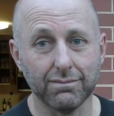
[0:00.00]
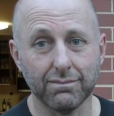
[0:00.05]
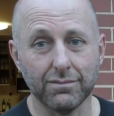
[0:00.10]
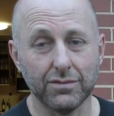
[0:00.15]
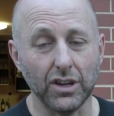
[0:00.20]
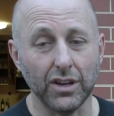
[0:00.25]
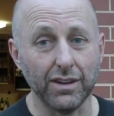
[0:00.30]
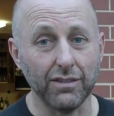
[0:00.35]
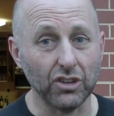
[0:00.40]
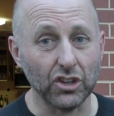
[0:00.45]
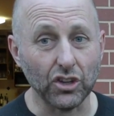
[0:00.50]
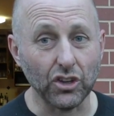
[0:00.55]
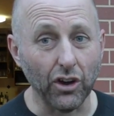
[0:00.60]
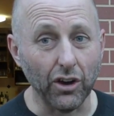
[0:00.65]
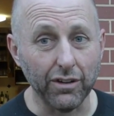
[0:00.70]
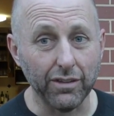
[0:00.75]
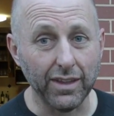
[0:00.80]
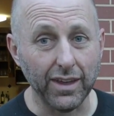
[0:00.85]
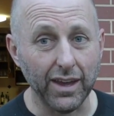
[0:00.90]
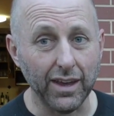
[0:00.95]
don't even
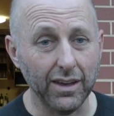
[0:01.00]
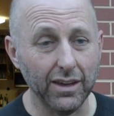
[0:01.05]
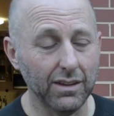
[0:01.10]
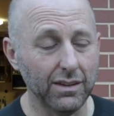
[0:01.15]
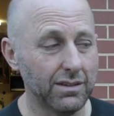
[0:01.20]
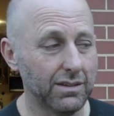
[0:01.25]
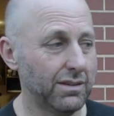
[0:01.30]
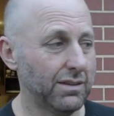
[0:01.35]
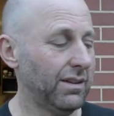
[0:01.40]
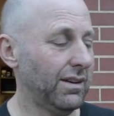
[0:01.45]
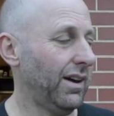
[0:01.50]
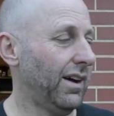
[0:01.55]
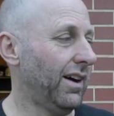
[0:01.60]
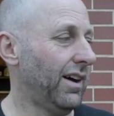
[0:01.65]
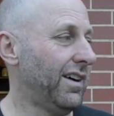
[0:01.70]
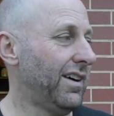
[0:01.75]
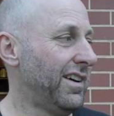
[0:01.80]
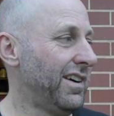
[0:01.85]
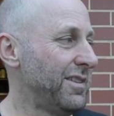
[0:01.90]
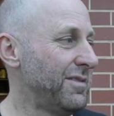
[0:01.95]
go there.
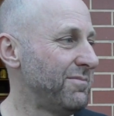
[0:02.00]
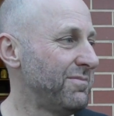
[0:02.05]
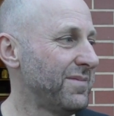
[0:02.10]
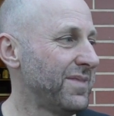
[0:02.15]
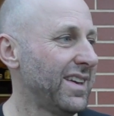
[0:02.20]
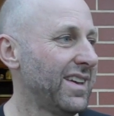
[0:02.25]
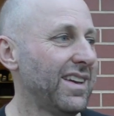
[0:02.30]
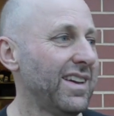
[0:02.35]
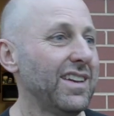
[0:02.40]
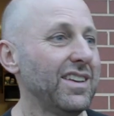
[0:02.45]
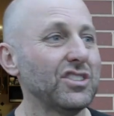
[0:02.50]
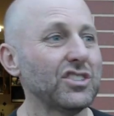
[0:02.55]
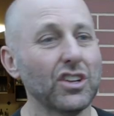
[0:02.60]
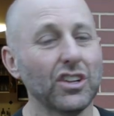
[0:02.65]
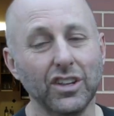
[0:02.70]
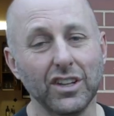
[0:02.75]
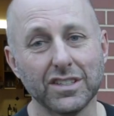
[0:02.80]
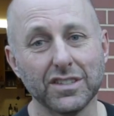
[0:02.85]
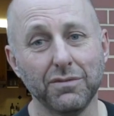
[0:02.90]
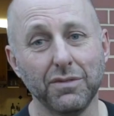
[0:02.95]
It's got
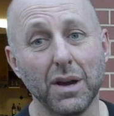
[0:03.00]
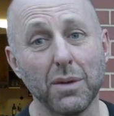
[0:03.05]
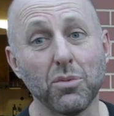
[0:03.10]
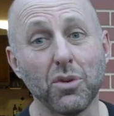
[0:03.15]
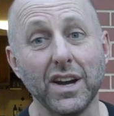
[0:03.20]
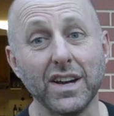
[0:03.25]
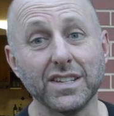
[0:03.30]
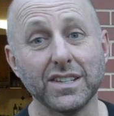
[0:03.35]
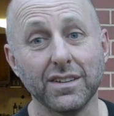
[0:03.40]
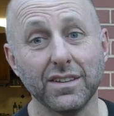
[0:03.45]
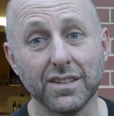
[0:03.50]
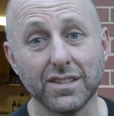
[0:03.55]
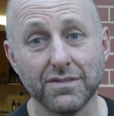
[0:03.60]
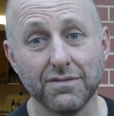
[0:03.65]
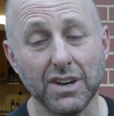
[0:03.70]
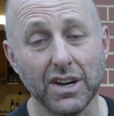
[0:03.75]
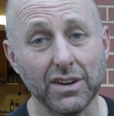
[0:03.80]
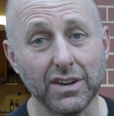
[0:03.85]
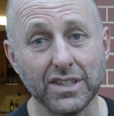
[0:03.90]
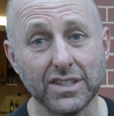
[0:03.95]
lots of vibration, it's
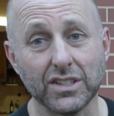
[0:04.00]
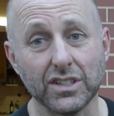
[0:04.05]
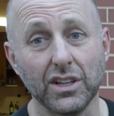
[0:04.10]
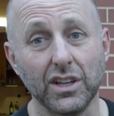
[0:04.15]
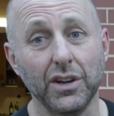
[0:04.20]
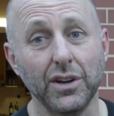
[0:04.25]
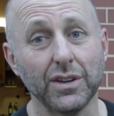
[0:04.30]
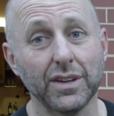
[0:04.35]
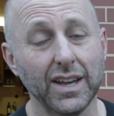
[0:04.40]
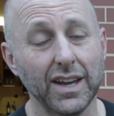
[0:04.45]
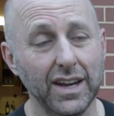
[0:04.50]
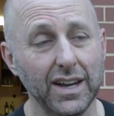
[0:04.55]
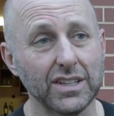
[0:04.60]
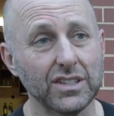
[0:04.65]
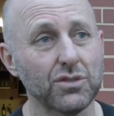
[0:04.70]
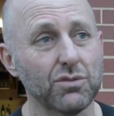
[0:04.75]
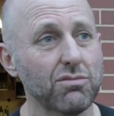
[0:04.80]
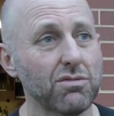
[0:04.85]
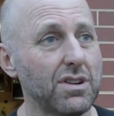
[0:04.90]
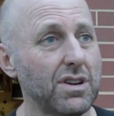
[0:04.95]
very slow,
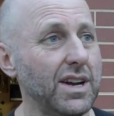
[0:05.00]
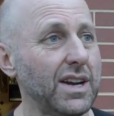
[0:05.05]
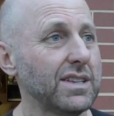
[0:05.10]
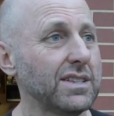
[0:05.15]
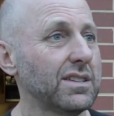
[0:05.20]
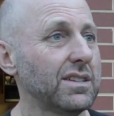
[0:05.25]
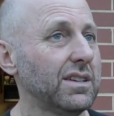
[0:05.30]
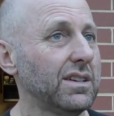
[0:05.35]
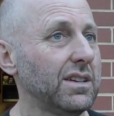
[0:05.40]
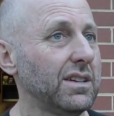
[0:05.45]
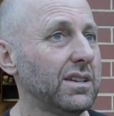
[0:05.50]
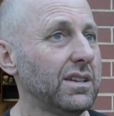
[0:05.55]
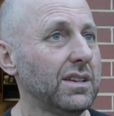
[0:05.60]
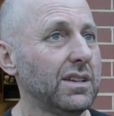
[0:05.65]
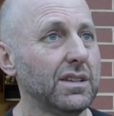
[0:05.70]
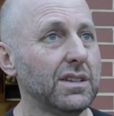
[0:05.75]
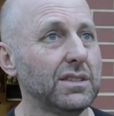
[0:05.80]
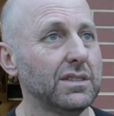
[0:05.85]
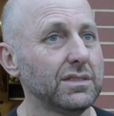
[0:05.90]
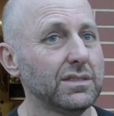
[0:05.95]
cast riser,
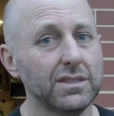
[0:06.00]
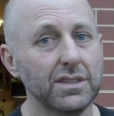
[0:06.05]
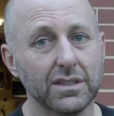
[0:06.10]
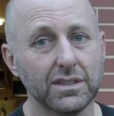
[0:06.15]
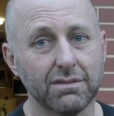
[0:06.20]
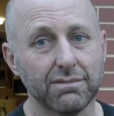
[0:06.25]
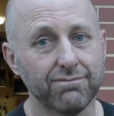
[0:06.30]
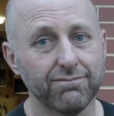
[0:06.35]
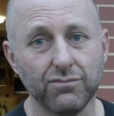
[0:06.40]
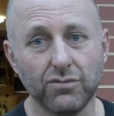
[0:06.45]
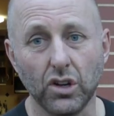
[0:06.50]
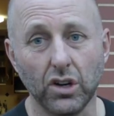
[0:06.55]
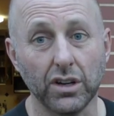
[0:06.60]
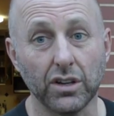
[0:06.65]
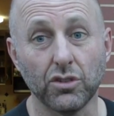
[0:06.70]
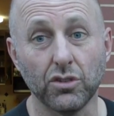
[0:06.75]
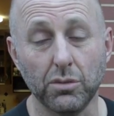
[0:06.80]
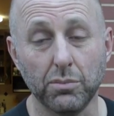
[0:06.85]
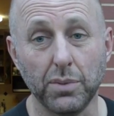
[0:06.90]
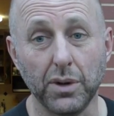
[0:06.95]
just not a
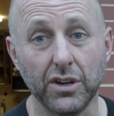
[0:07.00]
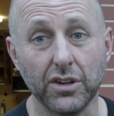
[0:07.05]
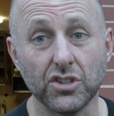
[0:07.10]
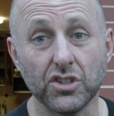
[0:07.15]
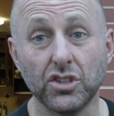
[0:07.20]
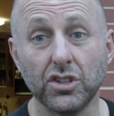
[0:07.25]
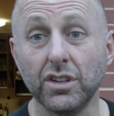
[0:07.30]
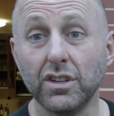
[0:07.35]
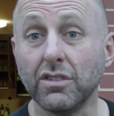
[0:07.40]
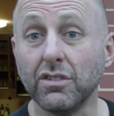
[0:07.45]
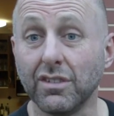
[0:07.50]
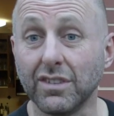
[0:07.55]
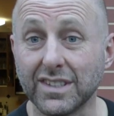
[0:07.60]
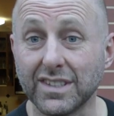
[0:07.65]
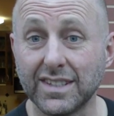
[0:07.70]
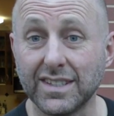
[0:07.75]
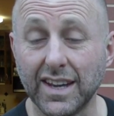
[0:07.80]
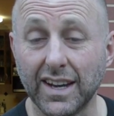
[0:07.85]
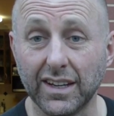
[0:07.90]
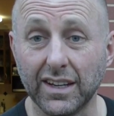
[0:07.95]
good bow to shoot, not
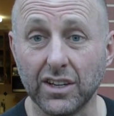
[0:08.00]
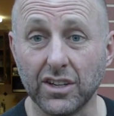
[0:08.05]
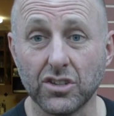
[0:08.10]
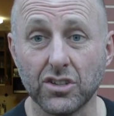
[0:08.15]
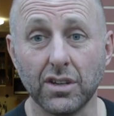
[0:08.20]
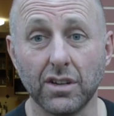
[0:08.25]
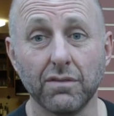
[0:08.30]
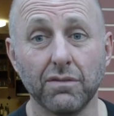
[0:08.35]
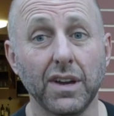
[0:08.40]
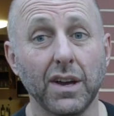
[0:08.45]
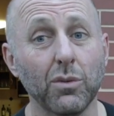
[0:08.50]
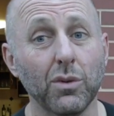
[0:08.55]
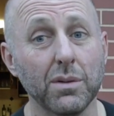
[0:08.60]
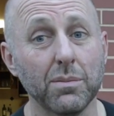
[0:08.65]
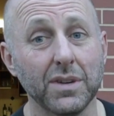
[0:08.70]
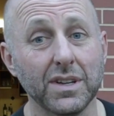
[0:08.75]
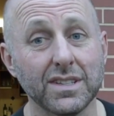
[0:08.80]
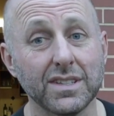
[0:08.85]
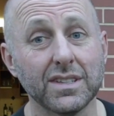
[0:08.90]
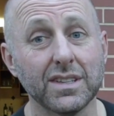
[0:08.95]
steady to shoot. In fact, one of
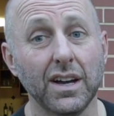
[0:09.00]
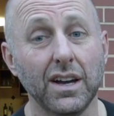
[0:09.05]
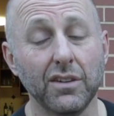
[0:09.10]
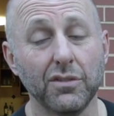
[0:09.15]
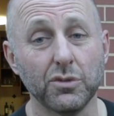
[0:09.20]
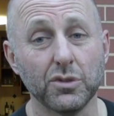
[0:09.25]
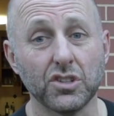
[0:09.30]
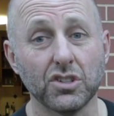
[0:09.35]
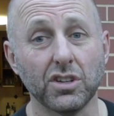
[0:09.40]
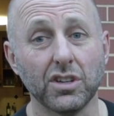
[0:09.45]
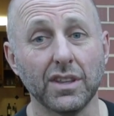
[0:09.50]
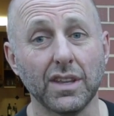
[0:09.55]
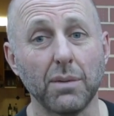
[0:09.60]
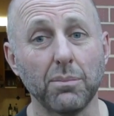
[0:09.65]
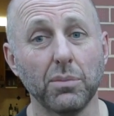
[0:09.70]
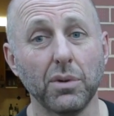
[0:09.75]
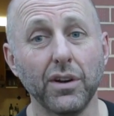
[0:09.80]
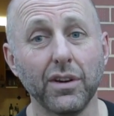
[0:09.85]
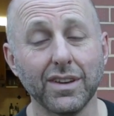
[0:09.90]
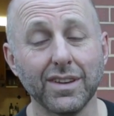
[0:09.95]
my staff was shooting
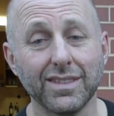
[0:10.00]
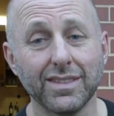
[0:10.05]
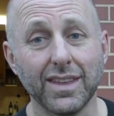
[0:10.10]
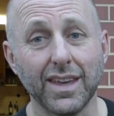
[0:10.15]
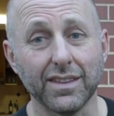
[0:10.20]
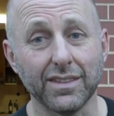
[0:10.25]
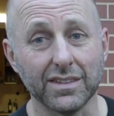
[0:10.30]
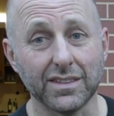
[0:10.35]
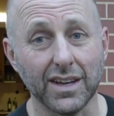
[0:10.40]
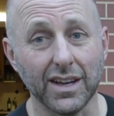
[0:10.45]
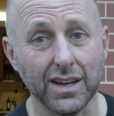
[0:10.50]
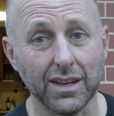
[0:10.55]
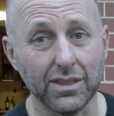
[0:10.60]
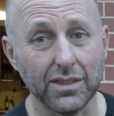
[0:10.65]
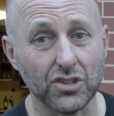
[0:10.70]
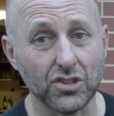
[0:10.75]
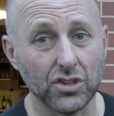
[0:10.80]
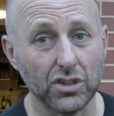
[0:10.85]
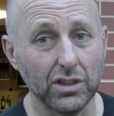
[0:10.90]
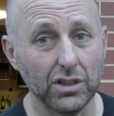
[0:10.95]
that bow the other day in
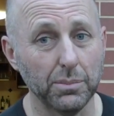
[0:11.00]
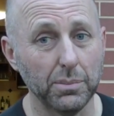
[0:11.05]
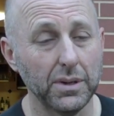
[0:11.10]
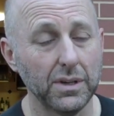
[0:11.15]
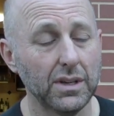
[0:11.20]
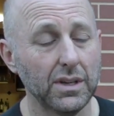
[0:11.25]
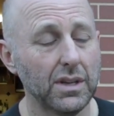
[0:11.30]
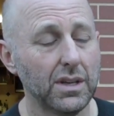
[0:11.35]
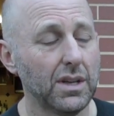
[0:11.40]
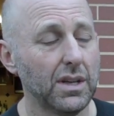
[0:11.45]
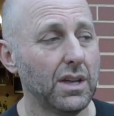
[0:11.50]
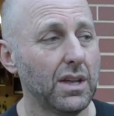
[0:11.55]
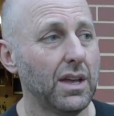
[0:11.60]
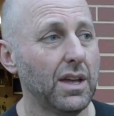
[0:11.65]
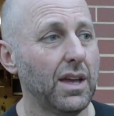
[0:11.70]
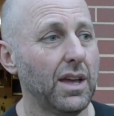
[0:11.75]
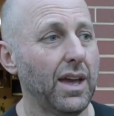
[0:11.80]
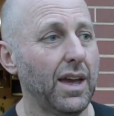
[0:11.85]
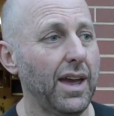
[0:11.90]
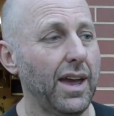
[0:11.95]
the shop,
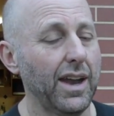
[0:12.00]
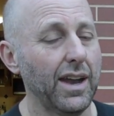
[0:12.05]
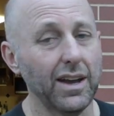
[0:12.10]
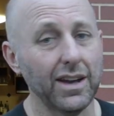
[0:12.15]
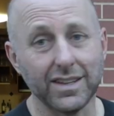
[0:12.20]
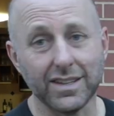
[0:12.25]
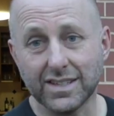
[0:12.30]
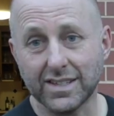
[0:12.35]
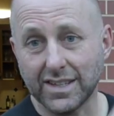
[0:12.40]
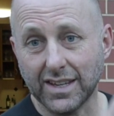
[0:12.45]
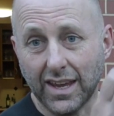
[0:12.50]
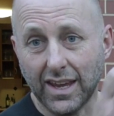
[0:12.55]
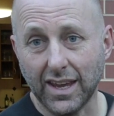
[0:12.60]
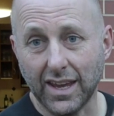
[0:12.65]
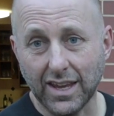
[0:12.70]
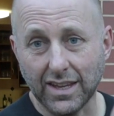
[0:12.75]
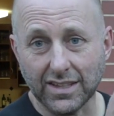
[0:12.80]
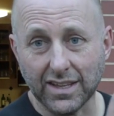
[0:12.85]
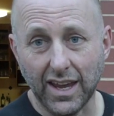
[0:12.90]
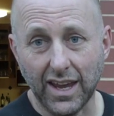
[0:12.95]
and I could see
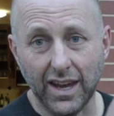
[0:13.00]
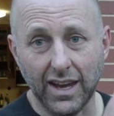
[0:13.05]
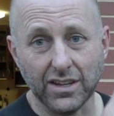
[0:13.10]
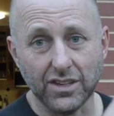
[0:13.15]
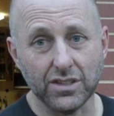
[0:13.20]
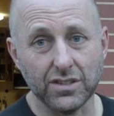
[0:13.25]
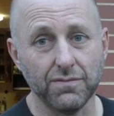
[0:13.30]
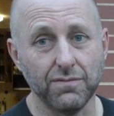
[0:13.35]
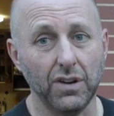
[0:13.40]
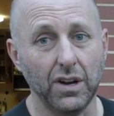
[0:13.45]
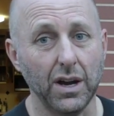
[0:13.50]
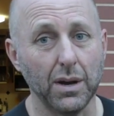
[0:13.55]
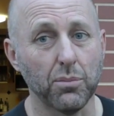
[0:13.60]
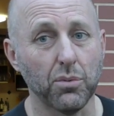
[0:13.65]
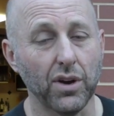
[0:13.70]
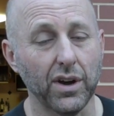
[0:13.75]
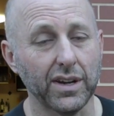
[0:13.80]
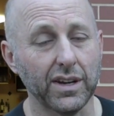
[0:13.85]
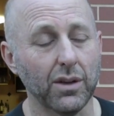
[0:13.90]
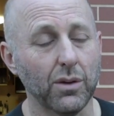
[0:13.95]
his hand just
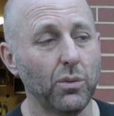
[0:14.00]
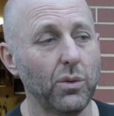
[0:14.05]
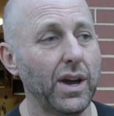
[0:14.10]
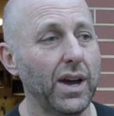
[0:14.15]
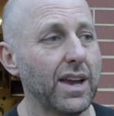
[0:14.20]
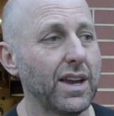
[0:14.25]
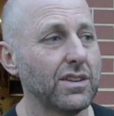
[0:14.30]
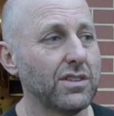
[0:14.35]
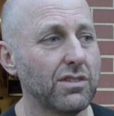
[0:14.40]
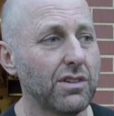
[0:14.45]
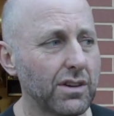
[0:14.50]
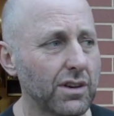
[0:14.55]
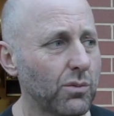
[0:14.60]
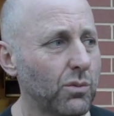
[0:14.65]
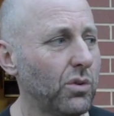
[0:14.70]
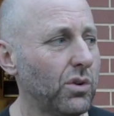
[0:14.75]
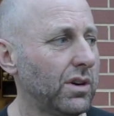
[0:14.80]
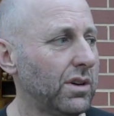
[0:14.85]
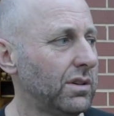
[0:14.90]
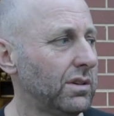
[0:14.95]
vibrating away. Not a
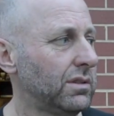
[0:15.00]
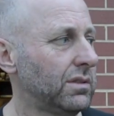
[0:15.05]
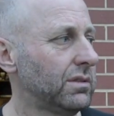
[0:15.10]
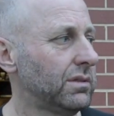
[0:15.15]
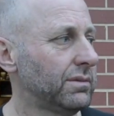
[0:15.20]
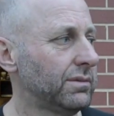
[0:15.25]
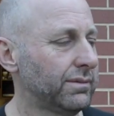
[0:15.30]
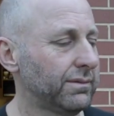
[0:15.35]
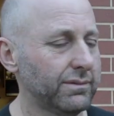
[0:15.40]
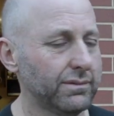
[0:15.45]
bow